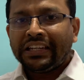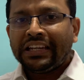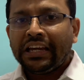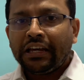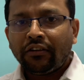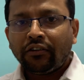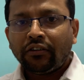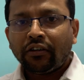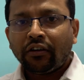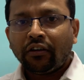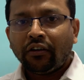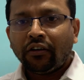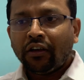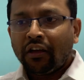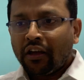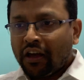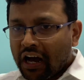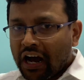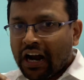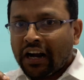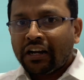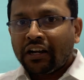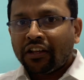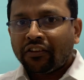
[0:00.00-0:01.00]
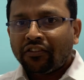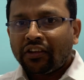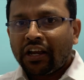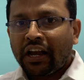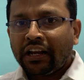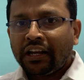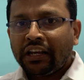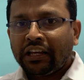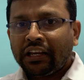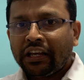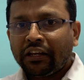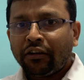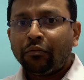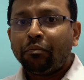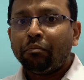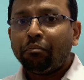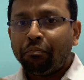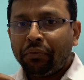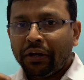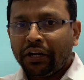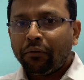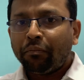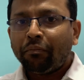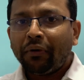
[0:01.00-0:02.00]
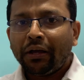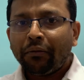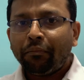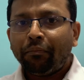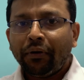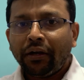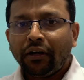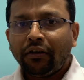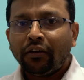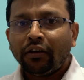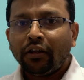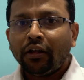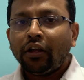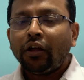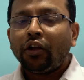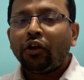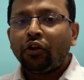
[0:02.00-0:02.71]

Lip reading: data, understanding it bit by bit,